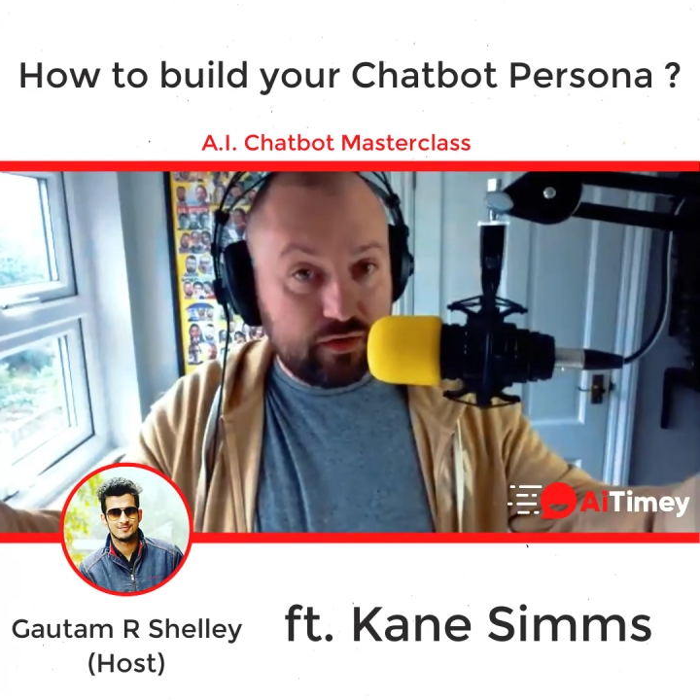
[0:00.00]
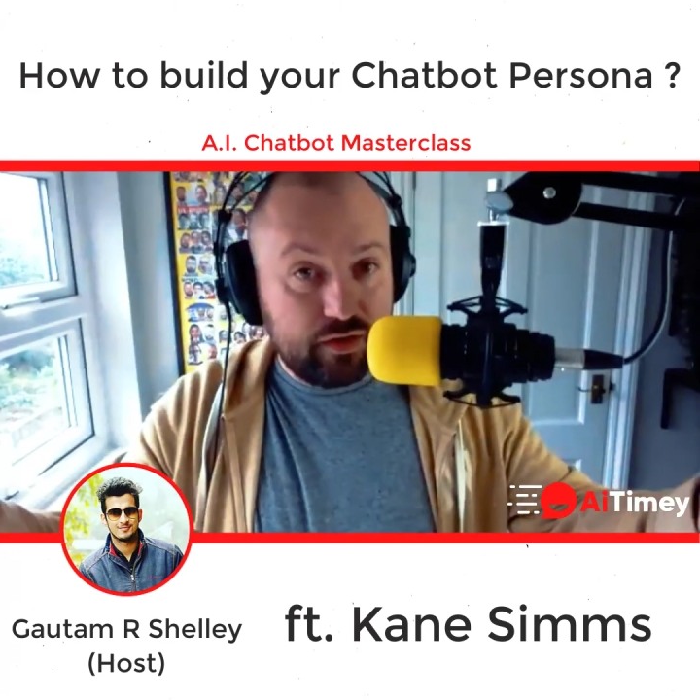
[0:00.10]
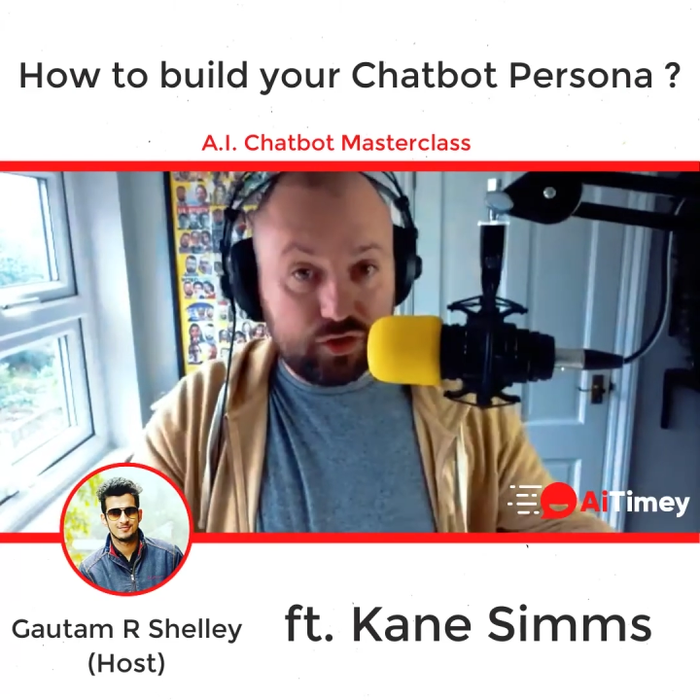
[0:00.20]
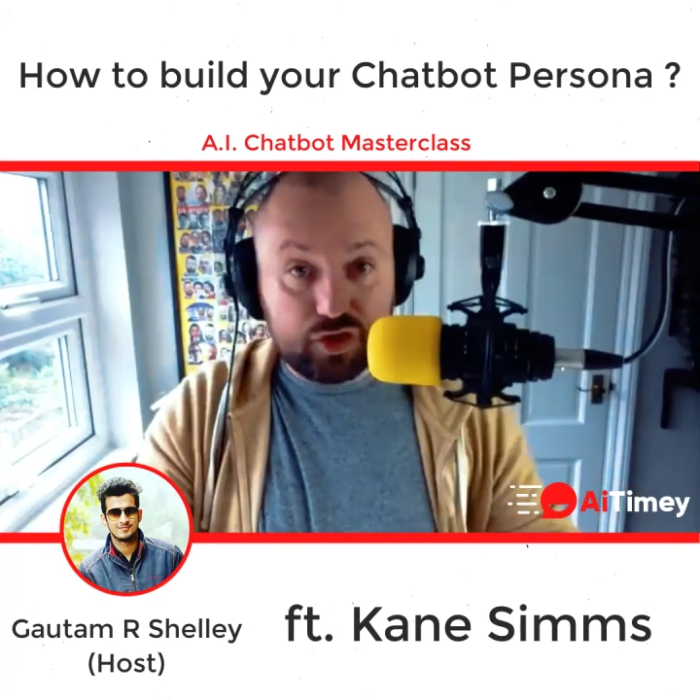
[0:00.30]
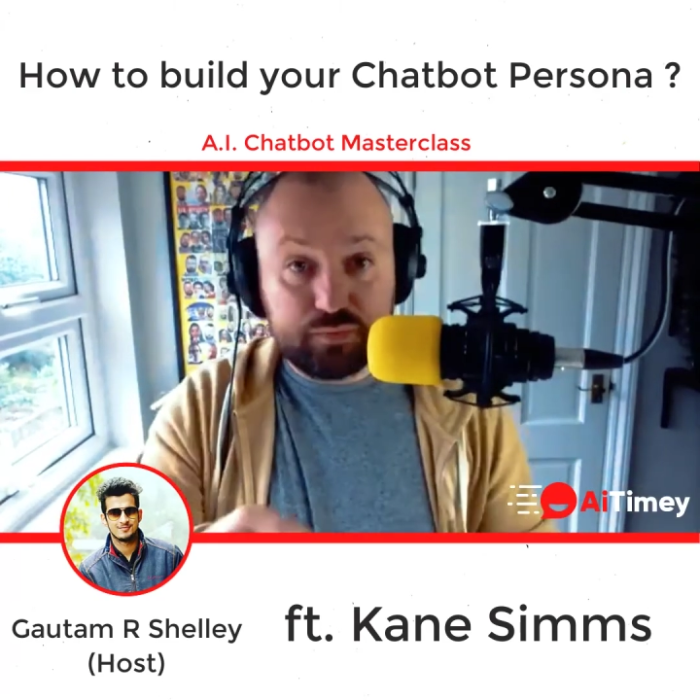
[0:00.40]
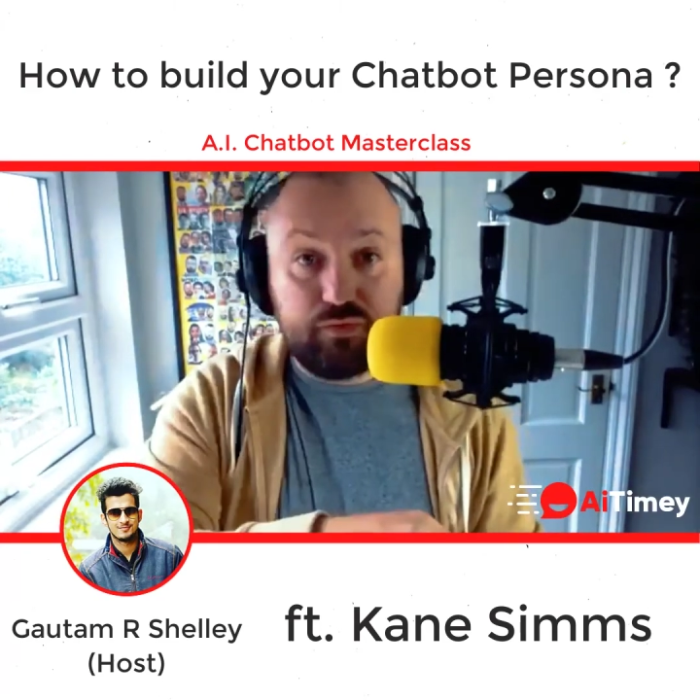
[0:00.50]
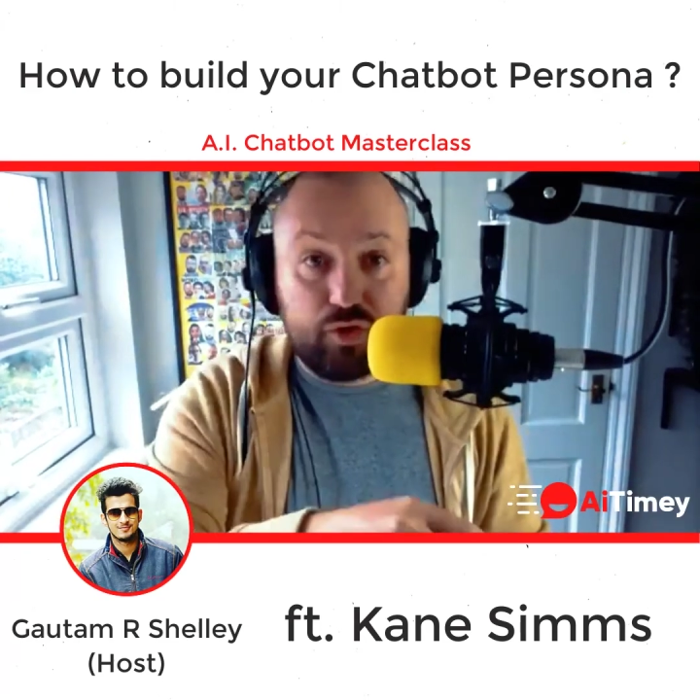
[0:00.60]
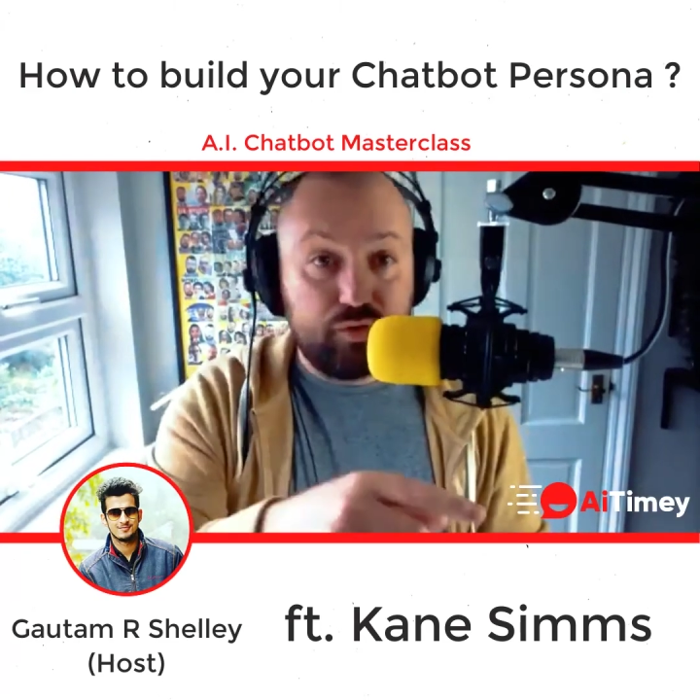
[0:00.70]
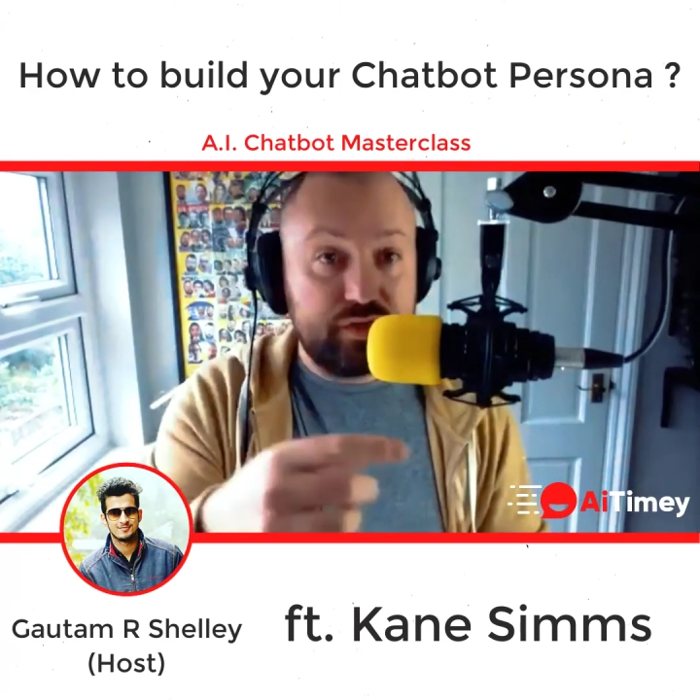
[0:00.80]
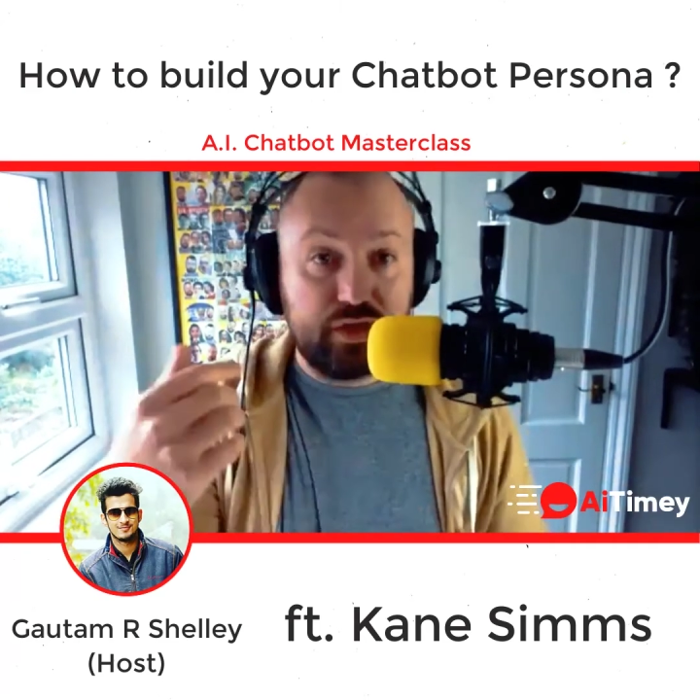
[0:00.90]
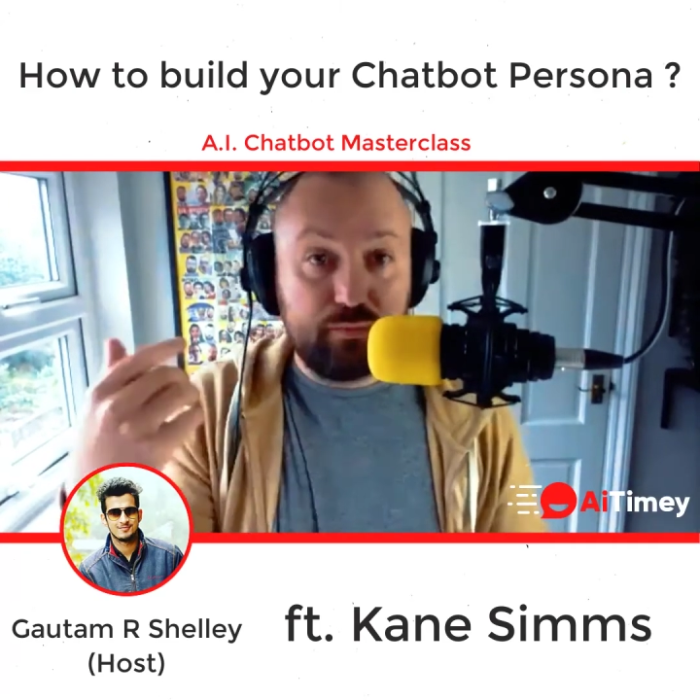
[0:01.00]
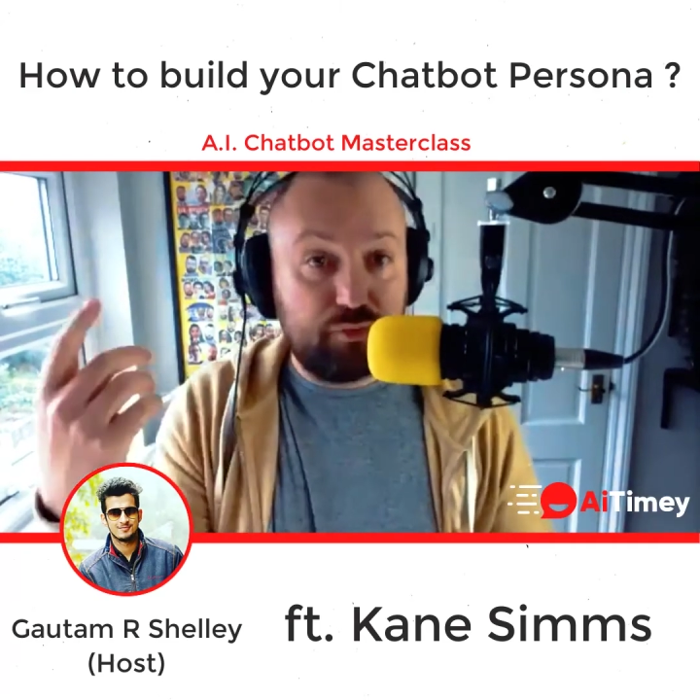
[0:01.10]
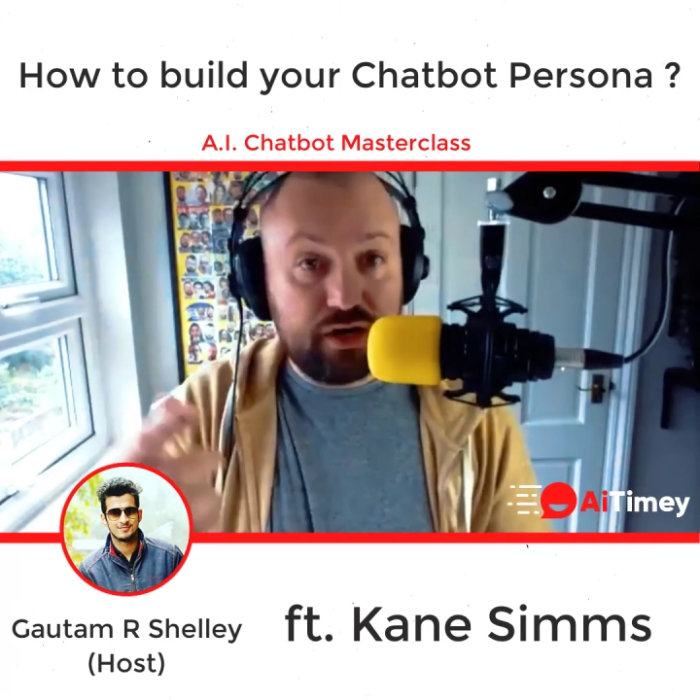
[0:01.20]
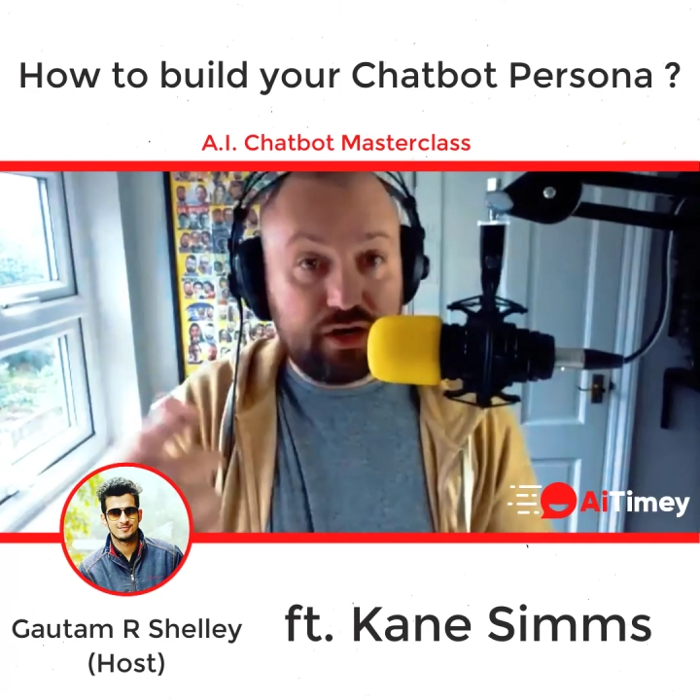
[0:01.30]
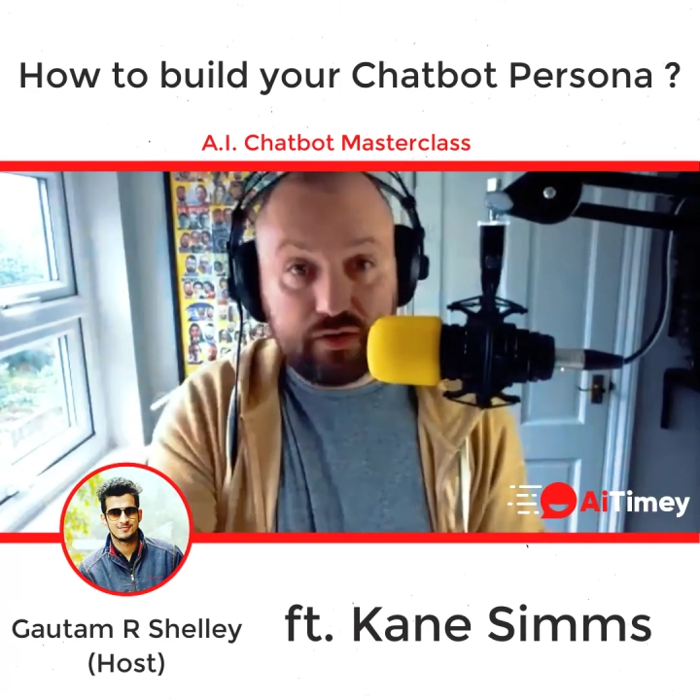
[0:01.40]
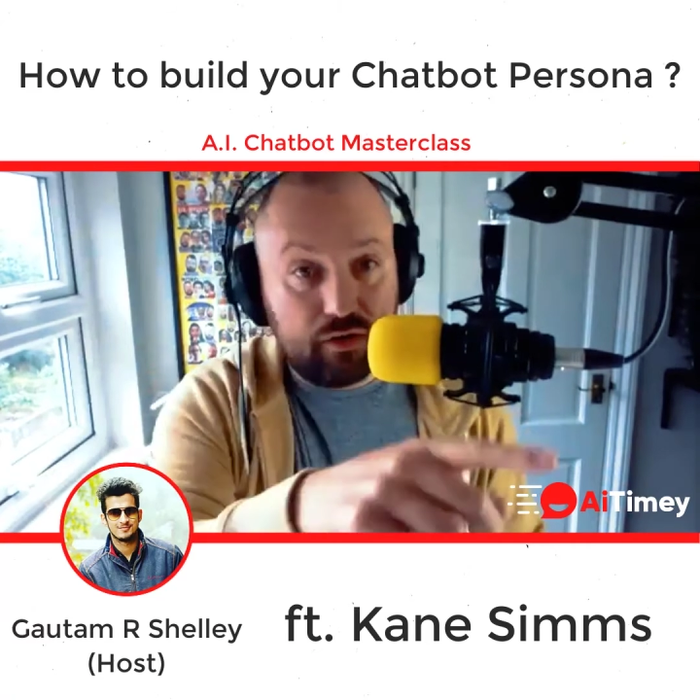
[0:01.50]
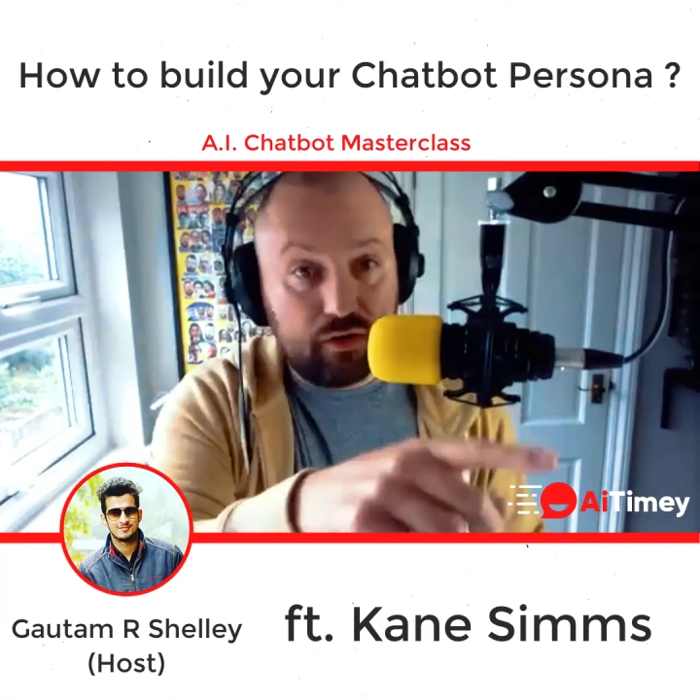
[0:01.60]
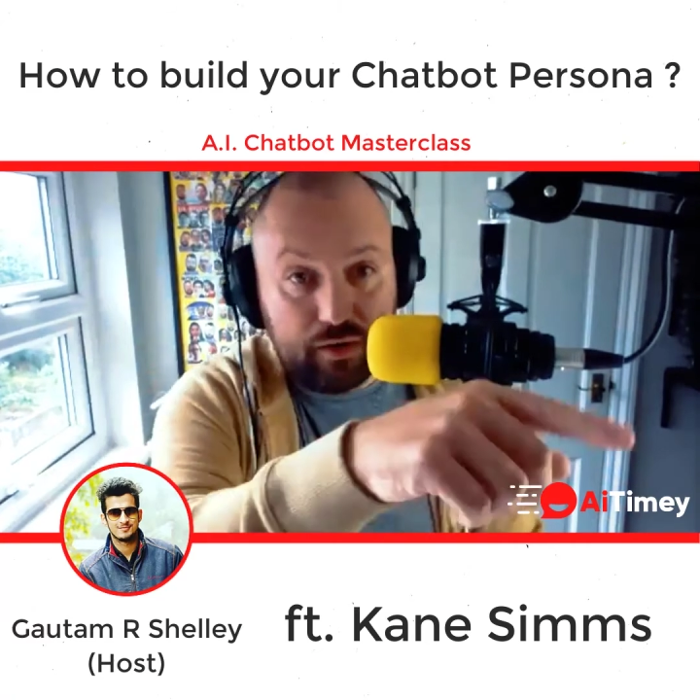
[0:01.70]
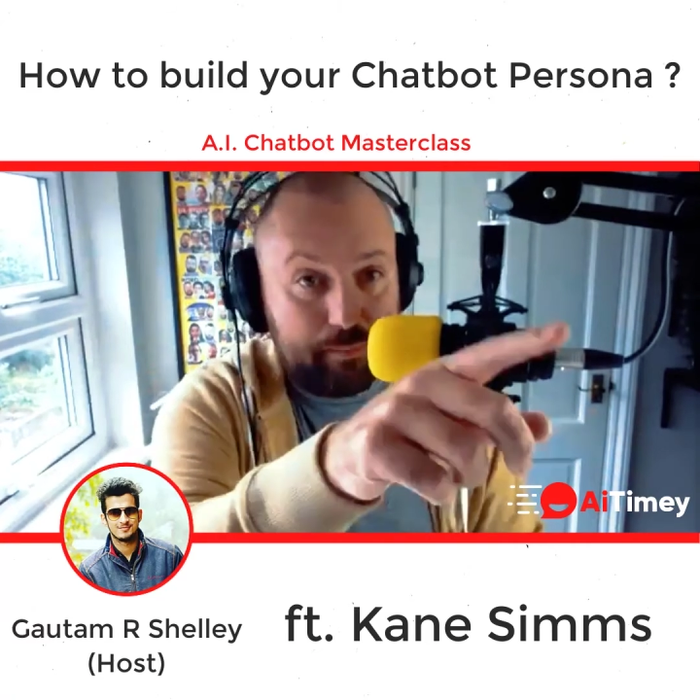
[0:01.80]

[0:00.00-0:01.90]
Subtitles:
you'll just be using your brain and thinking, oh, well,